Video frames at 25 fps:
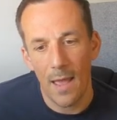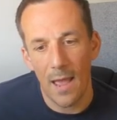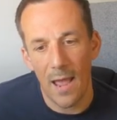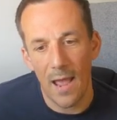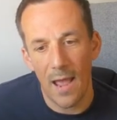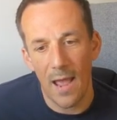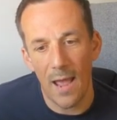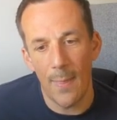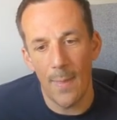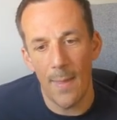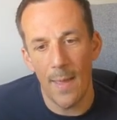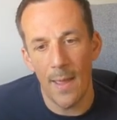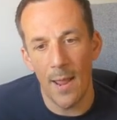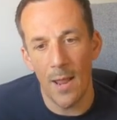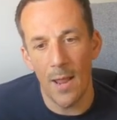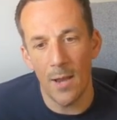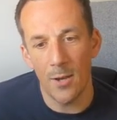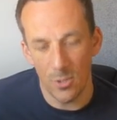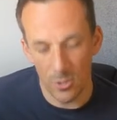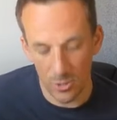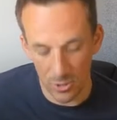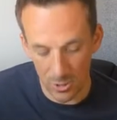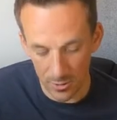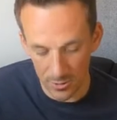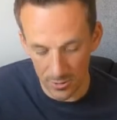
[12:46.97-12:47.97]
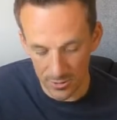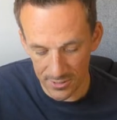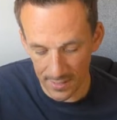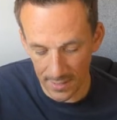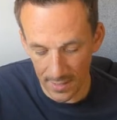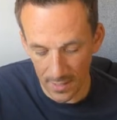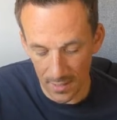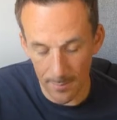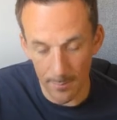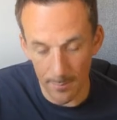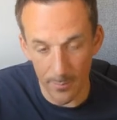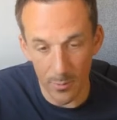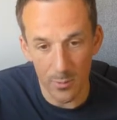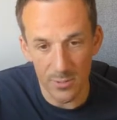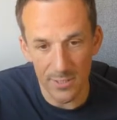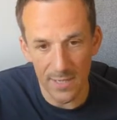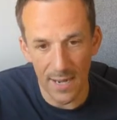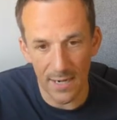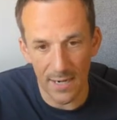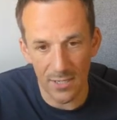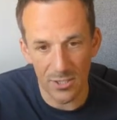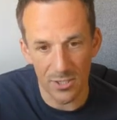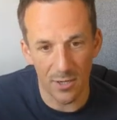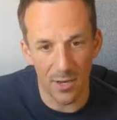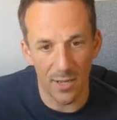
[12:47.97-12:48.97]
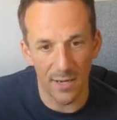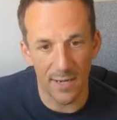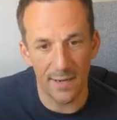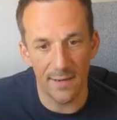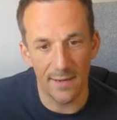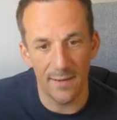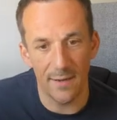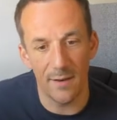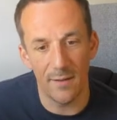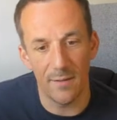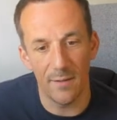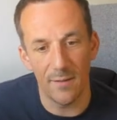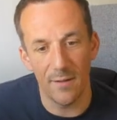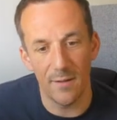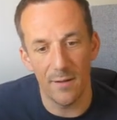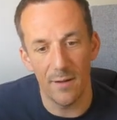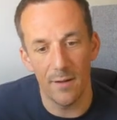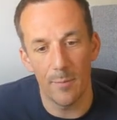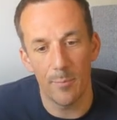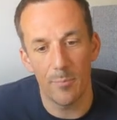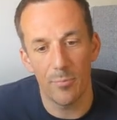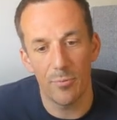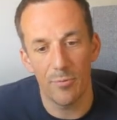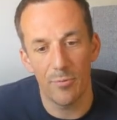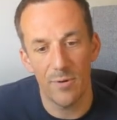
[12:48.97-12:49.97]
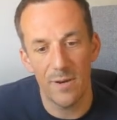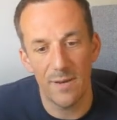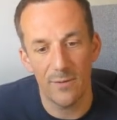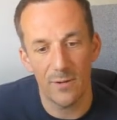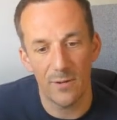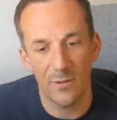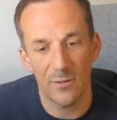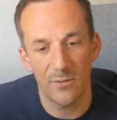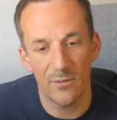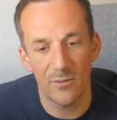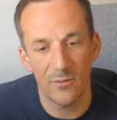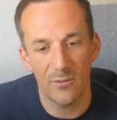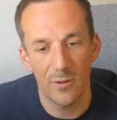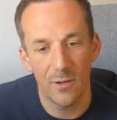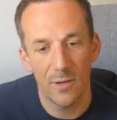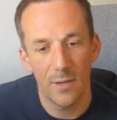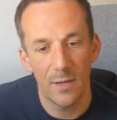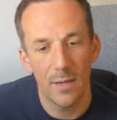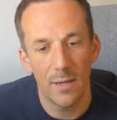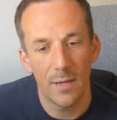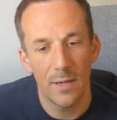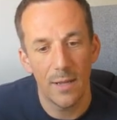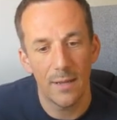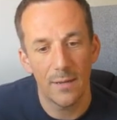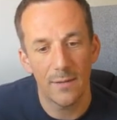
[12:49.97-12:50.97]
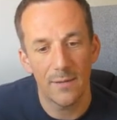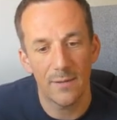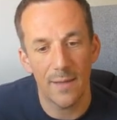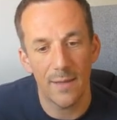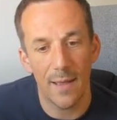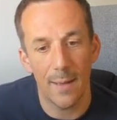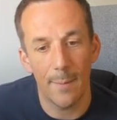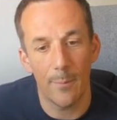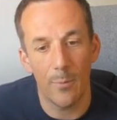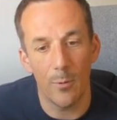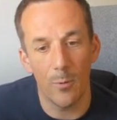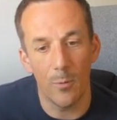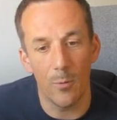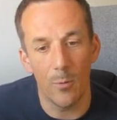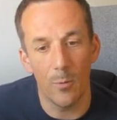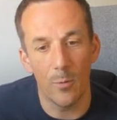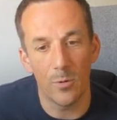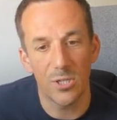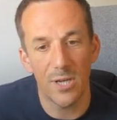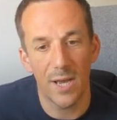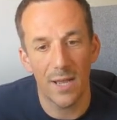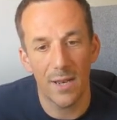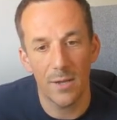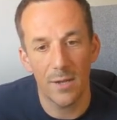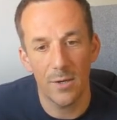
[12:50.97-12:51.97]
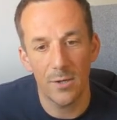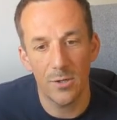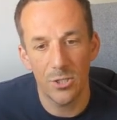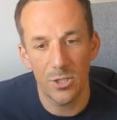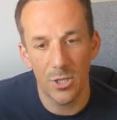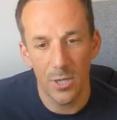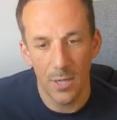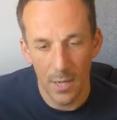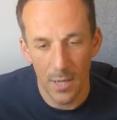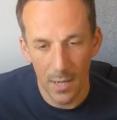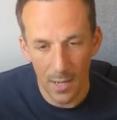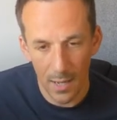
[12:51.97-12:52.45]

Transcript: And then using a compose action like I did in the previous sample challenge,